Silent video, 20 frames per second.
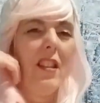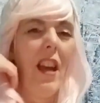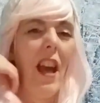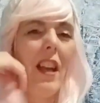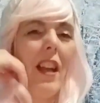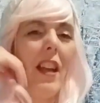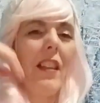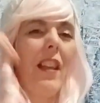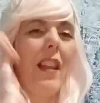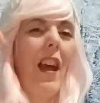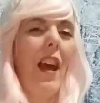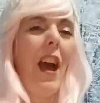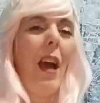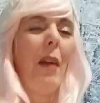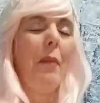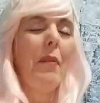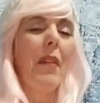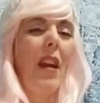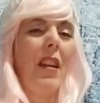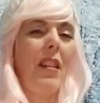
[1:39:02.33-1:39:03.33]
I get that.
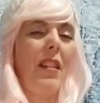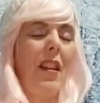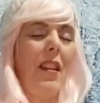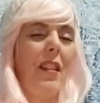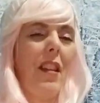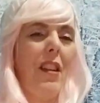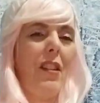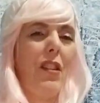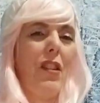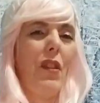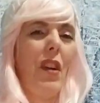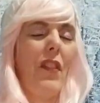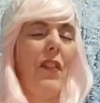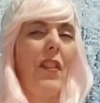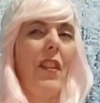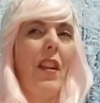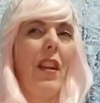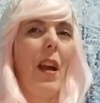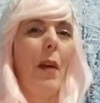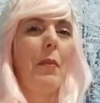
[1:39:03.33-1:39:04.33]
I'm kind of like that too. I
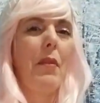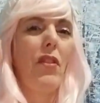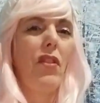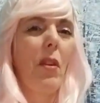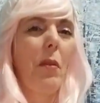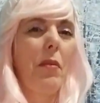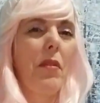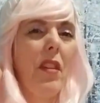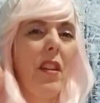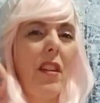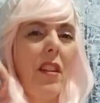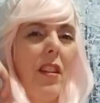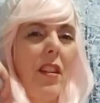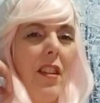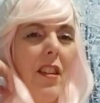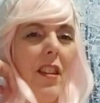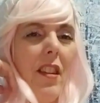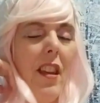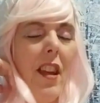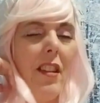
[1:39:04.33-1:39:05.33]
feel like I'm a gypsy
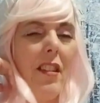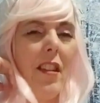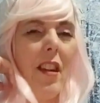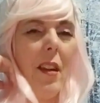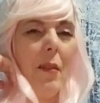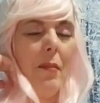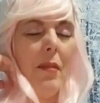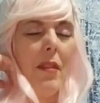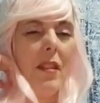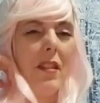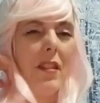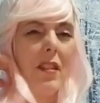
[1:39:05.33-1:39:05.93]
at times.